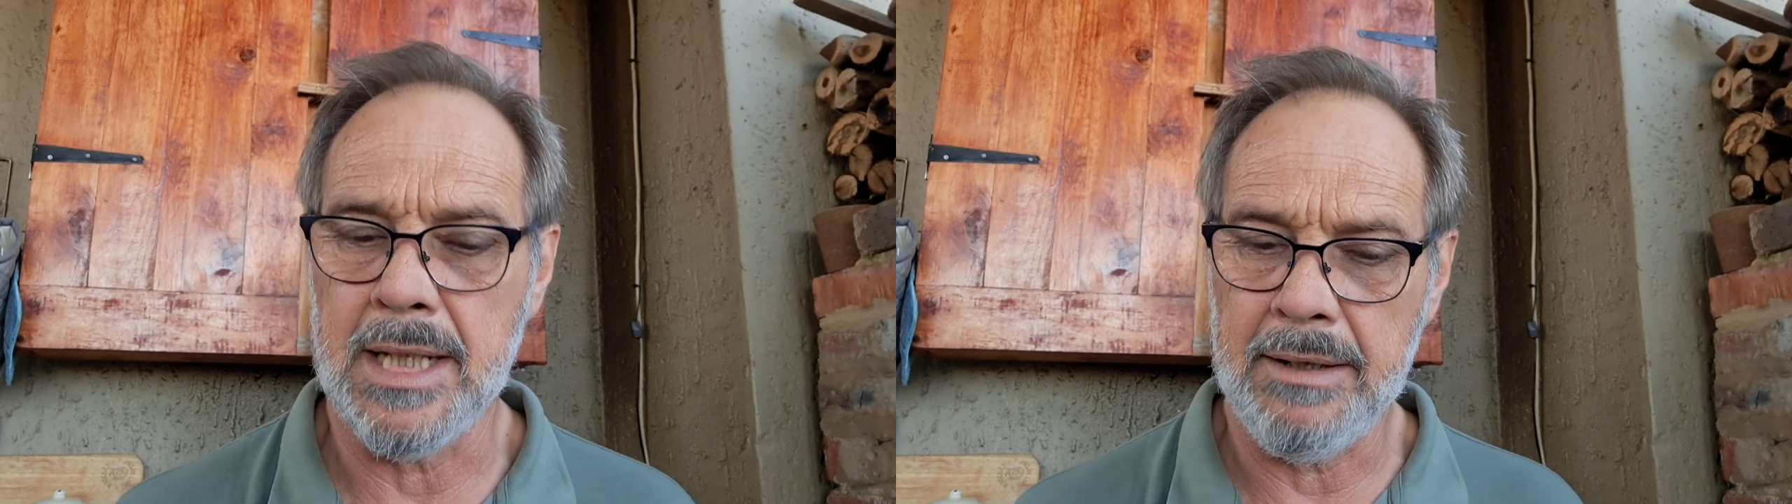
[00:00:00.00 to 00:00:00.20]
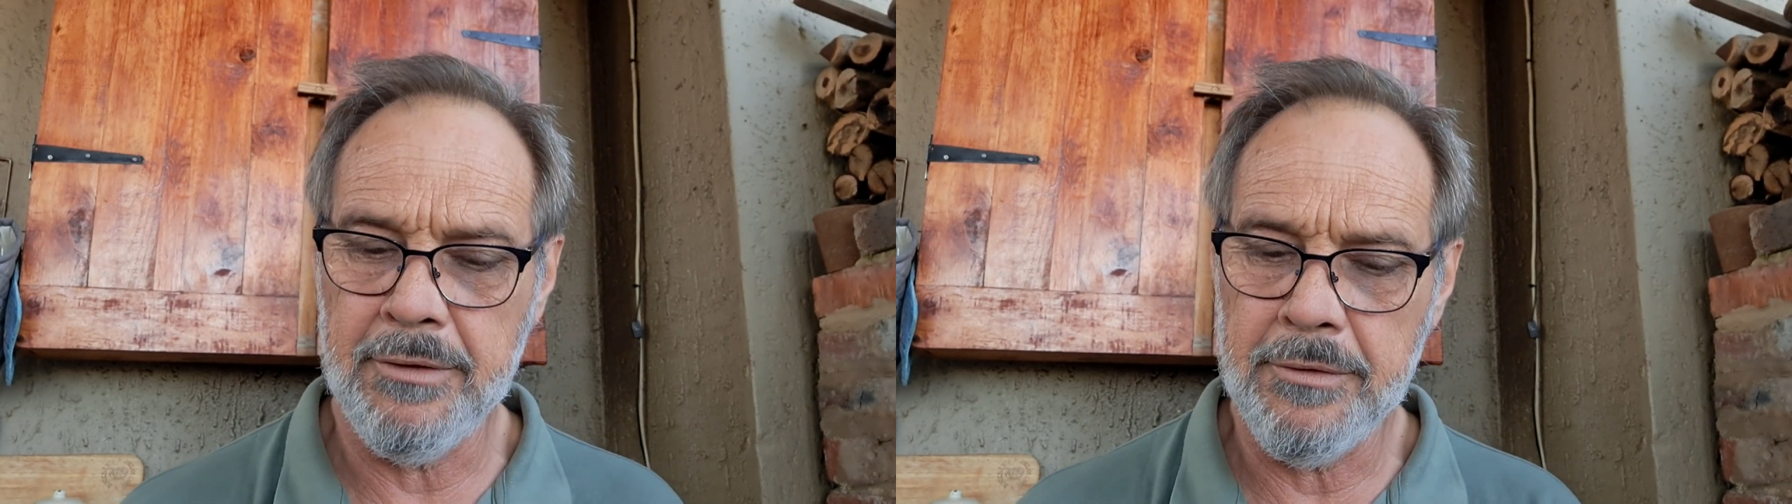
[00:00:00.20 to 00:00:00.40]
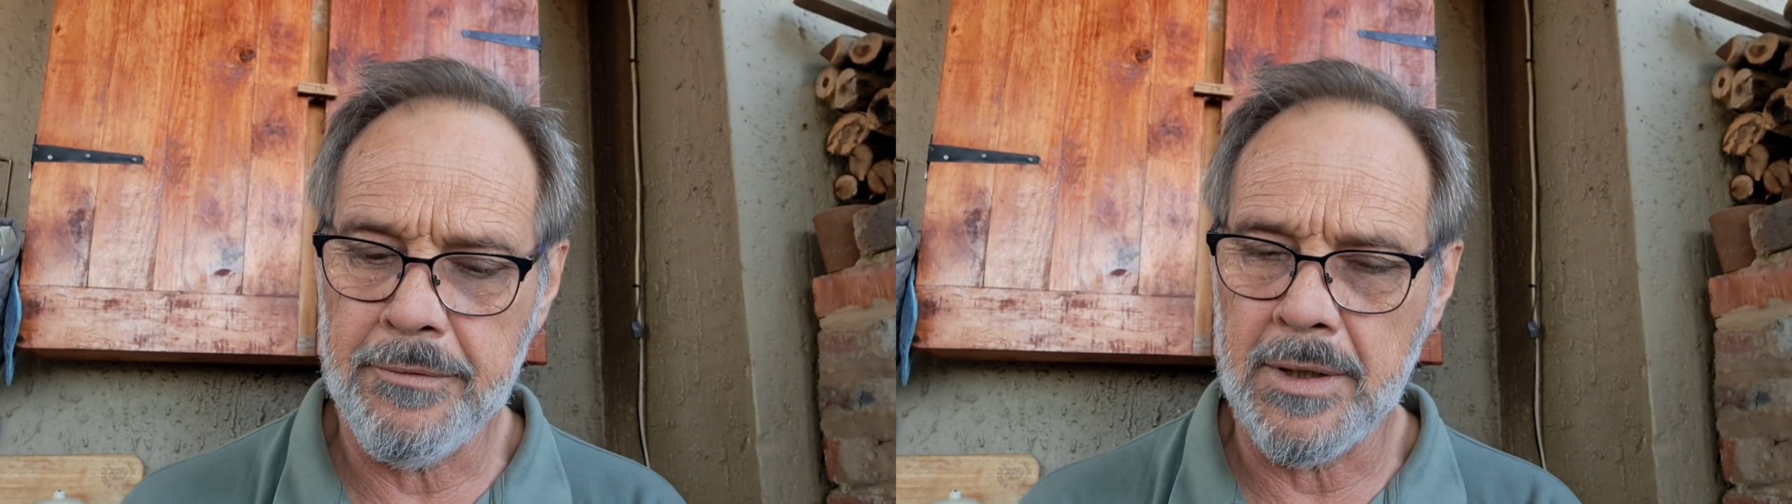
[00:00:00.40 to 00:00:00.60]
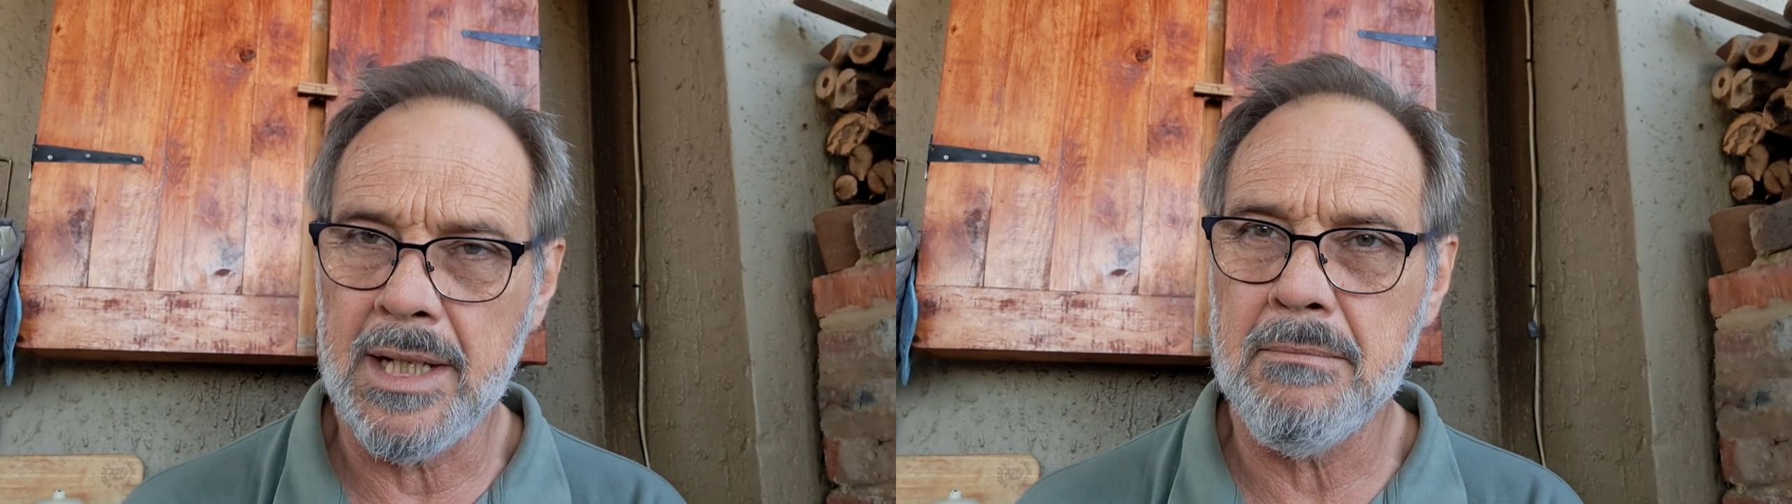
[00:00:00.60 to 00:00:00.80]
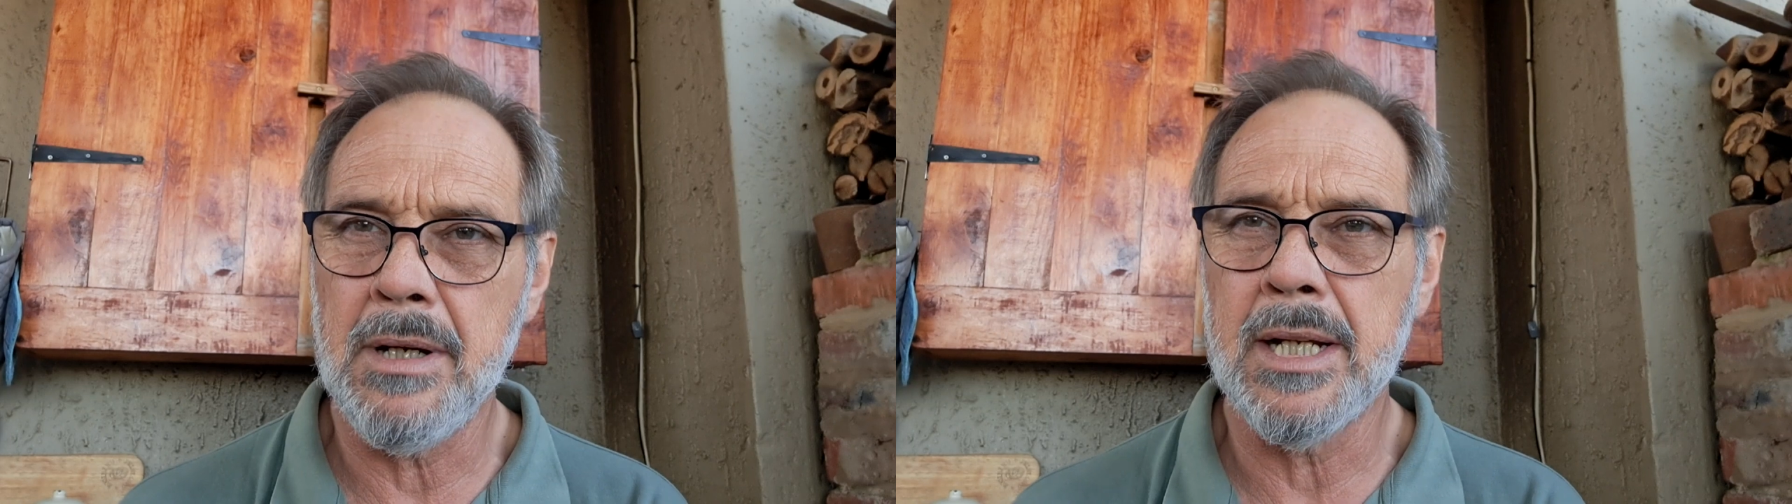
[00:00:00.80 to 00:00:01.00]
Have your
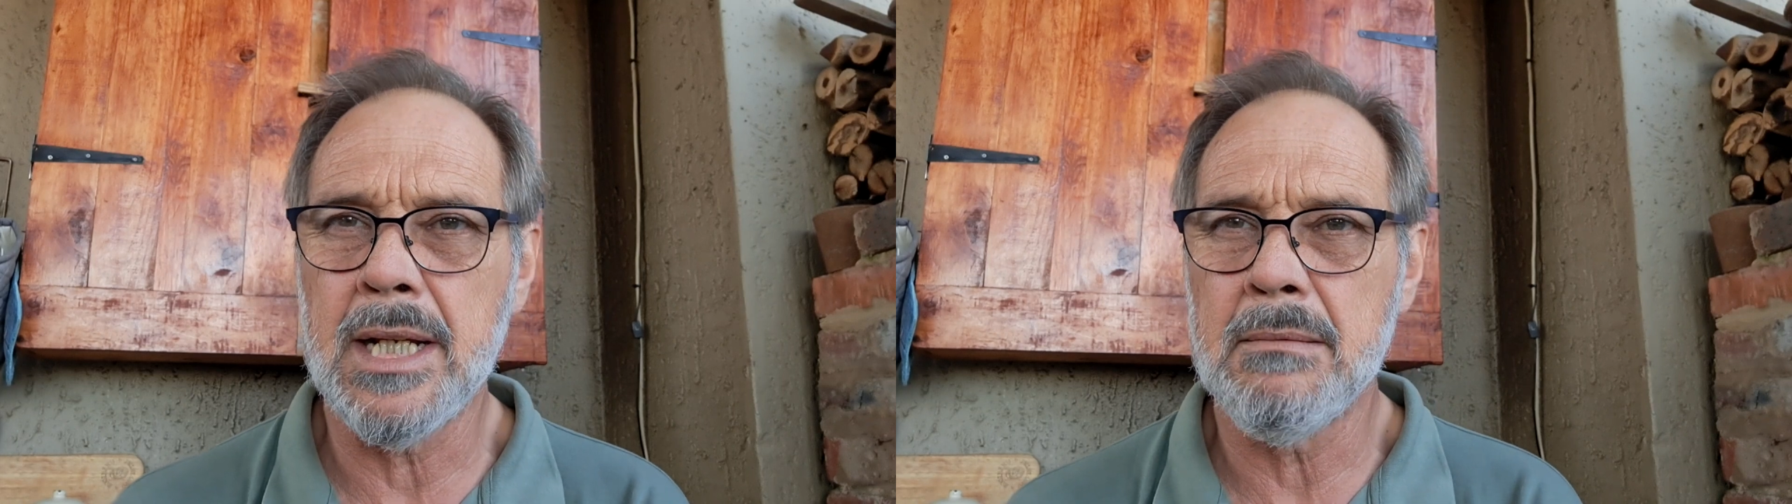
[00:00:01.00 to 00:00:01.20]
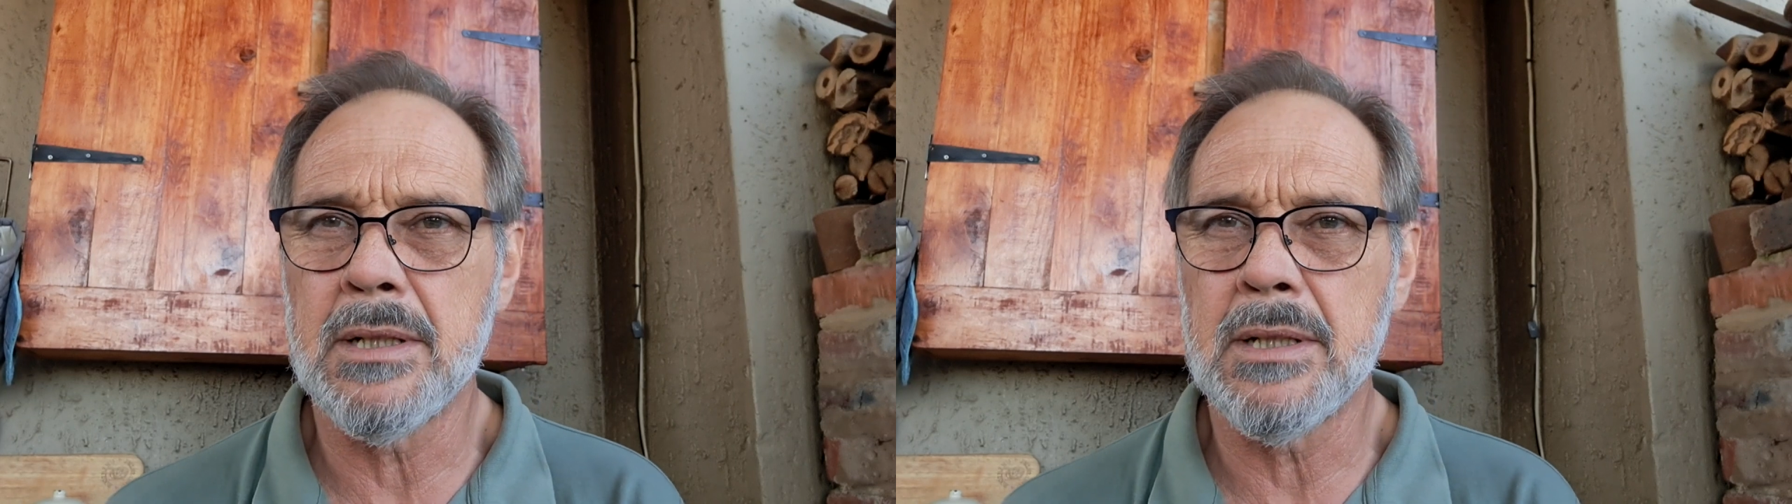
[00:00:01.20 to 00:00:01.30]
fire making